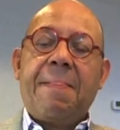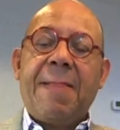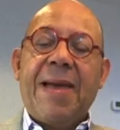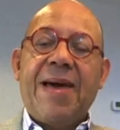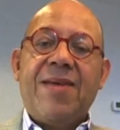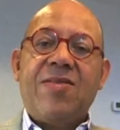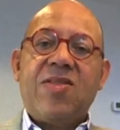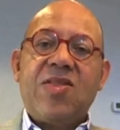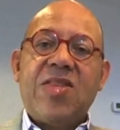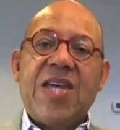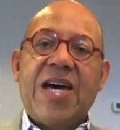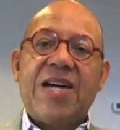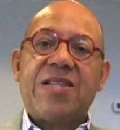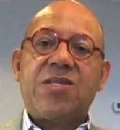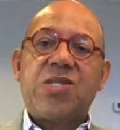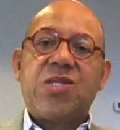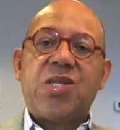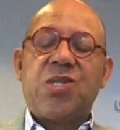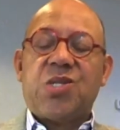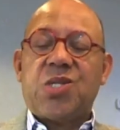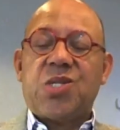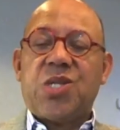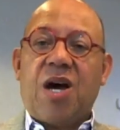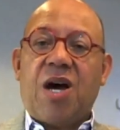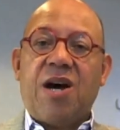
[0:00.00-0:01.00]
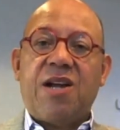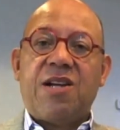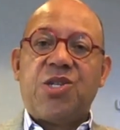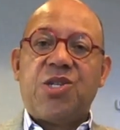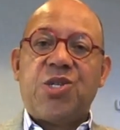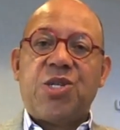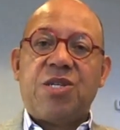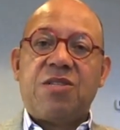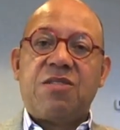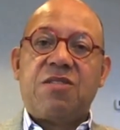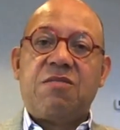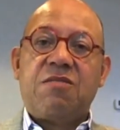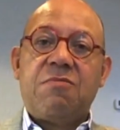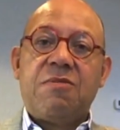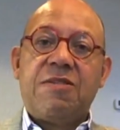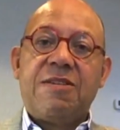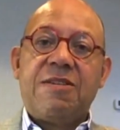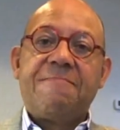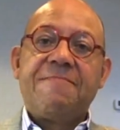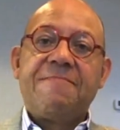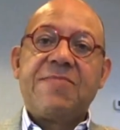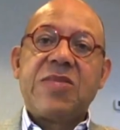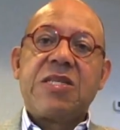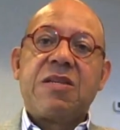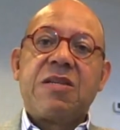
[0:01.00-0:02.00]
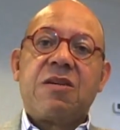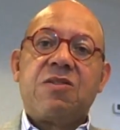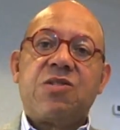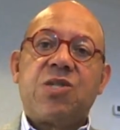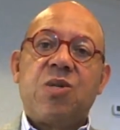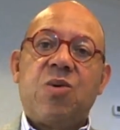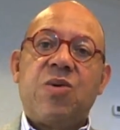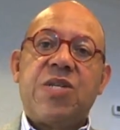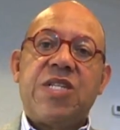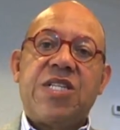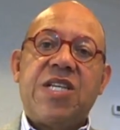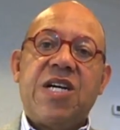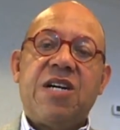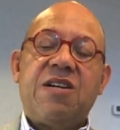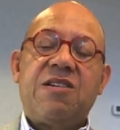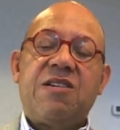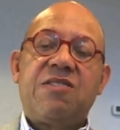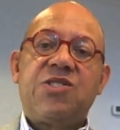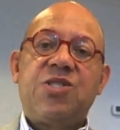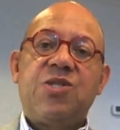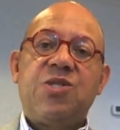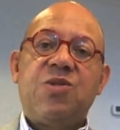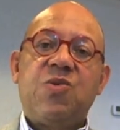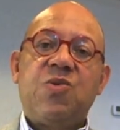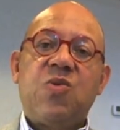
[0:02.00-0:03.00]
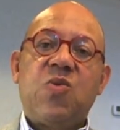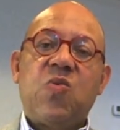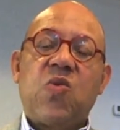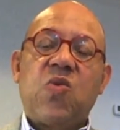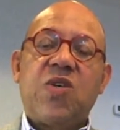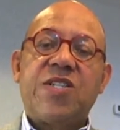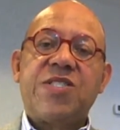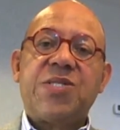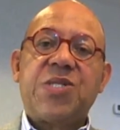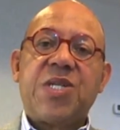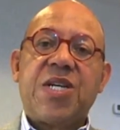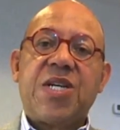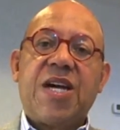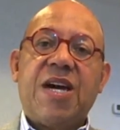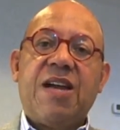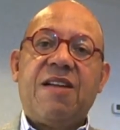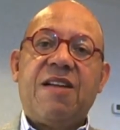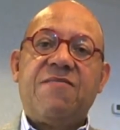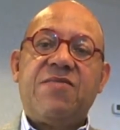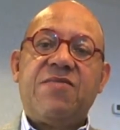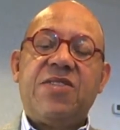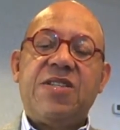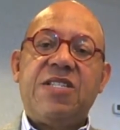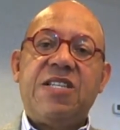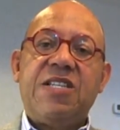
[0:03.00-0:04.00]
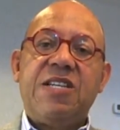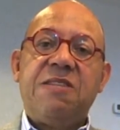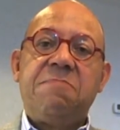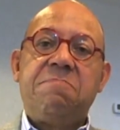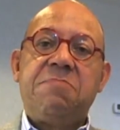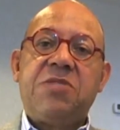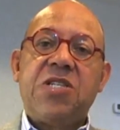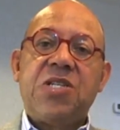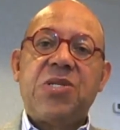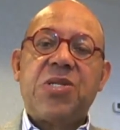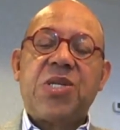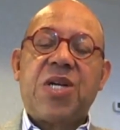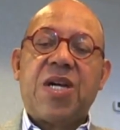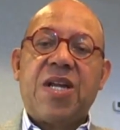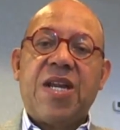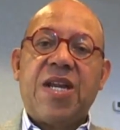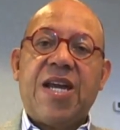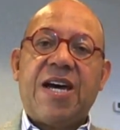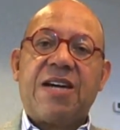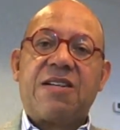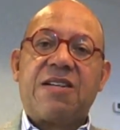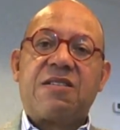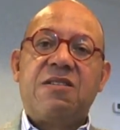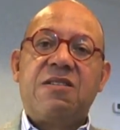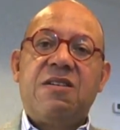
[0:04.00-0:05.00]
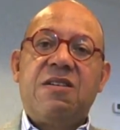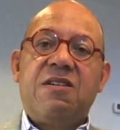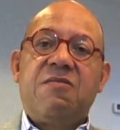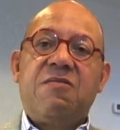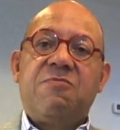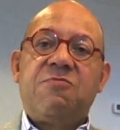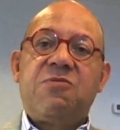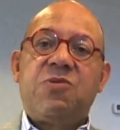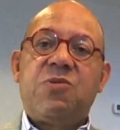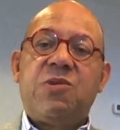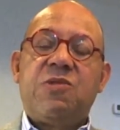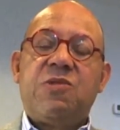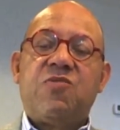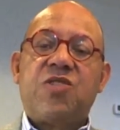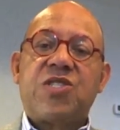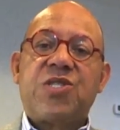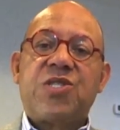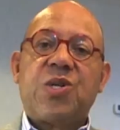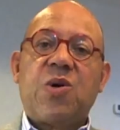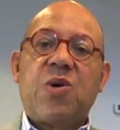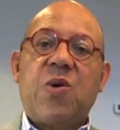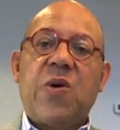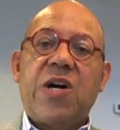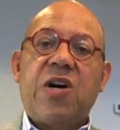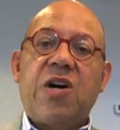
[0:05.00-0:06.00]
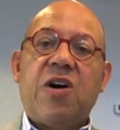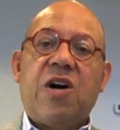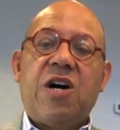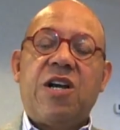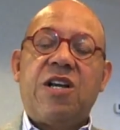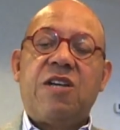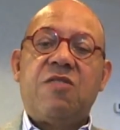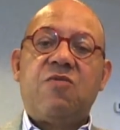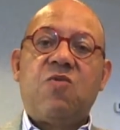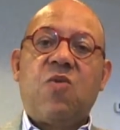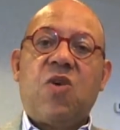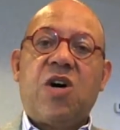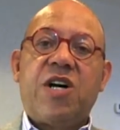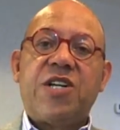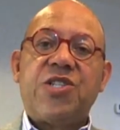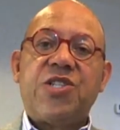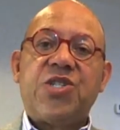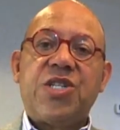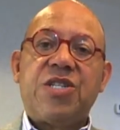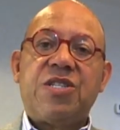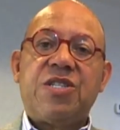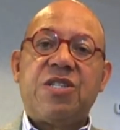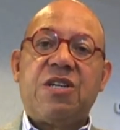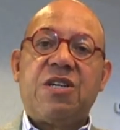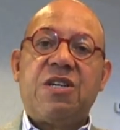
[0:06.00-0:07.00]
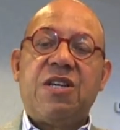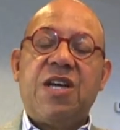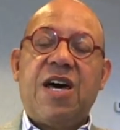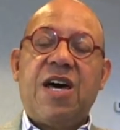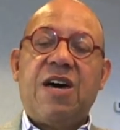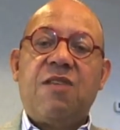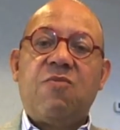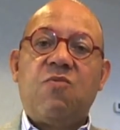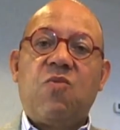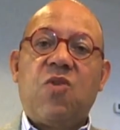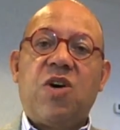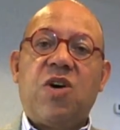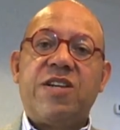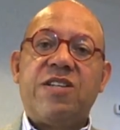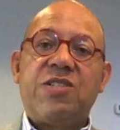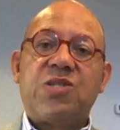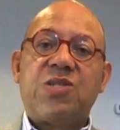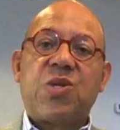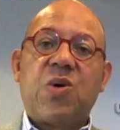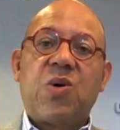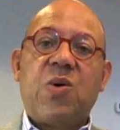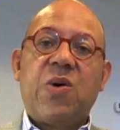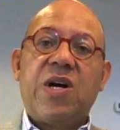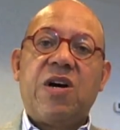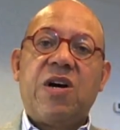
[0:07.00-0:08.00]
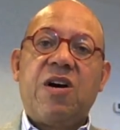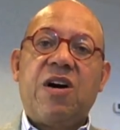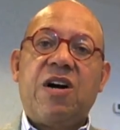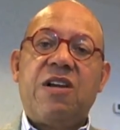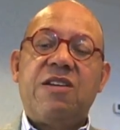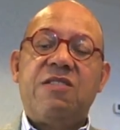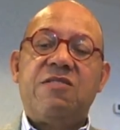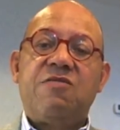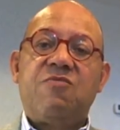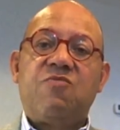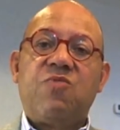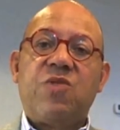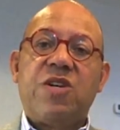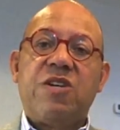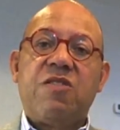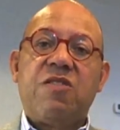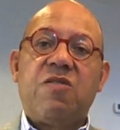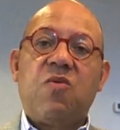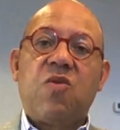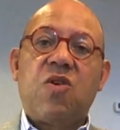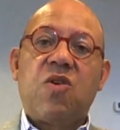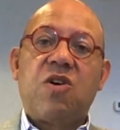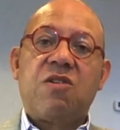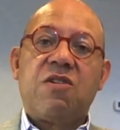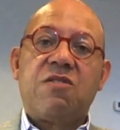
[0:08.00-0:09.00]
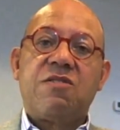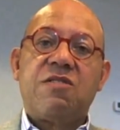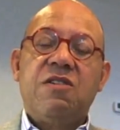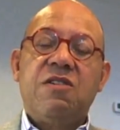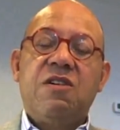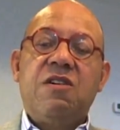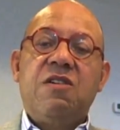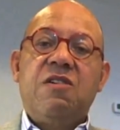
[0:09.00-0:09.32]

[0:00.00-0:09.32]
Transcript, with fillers: And that's astonishing to me. So it tells you once again of the deep disconnect between what's going on in Washington and what is going on in the real world.